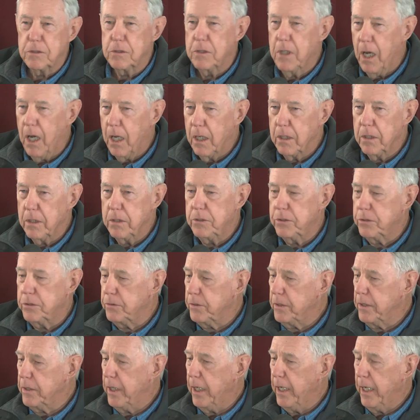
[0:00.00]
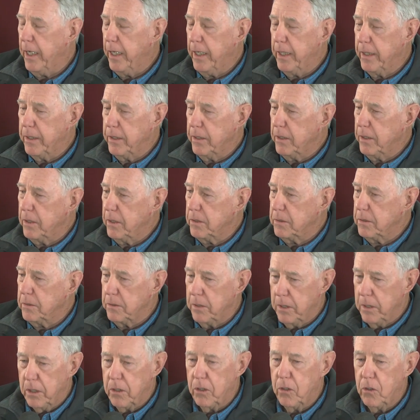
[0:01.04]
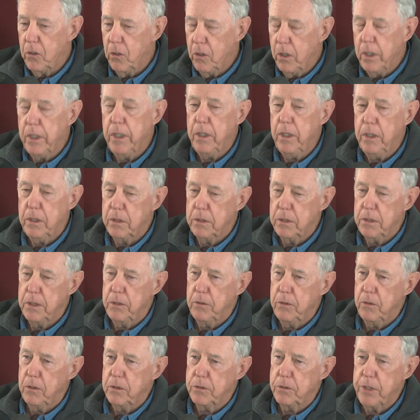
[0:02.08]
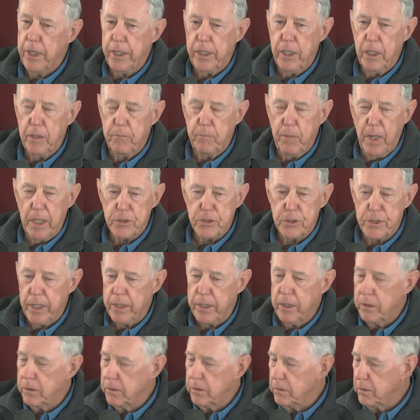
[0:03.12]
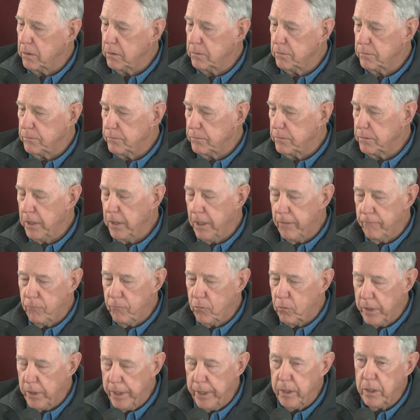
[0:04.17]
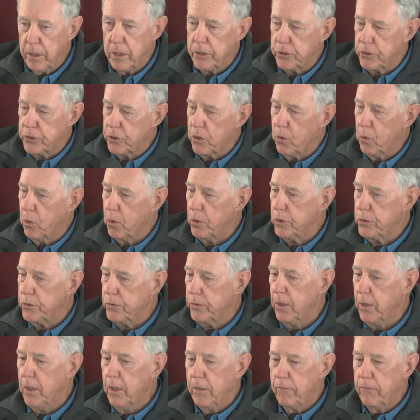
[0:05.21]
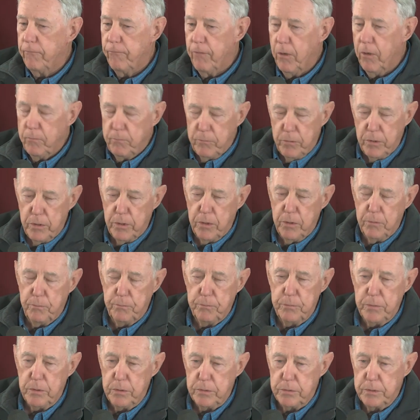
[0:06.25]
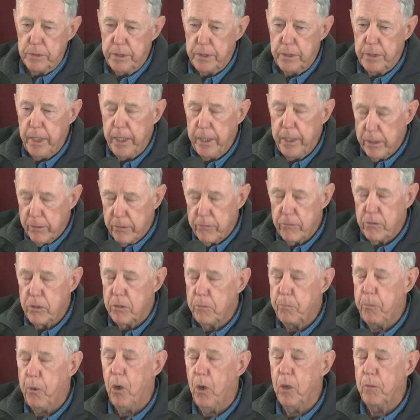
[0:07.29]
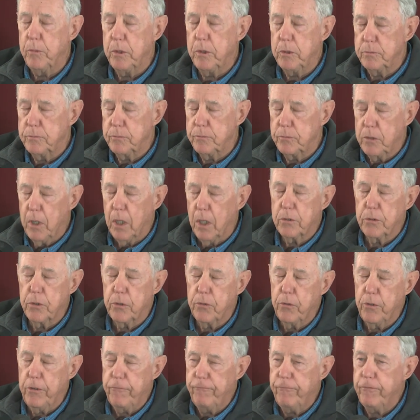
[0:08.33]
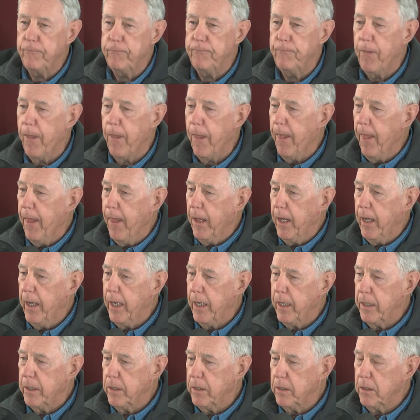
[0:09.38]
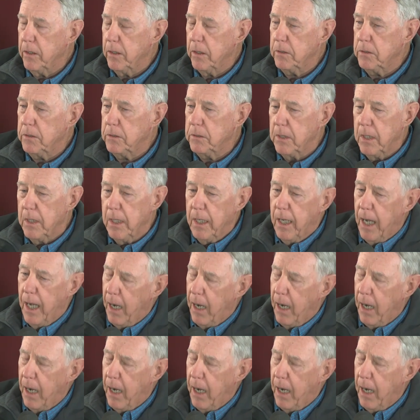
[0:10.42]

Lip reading: college and early, taking my second level English course from the head of the department, Dr. Griffin, and I